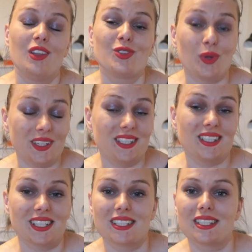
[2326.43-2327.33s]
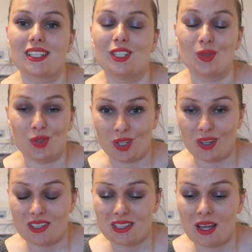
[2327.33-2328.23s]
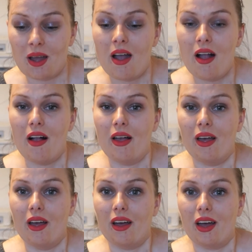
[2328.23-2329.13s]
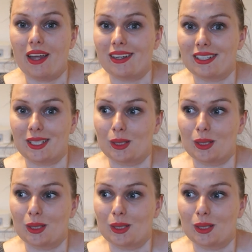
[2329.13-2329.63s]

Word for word: 26 US dollars and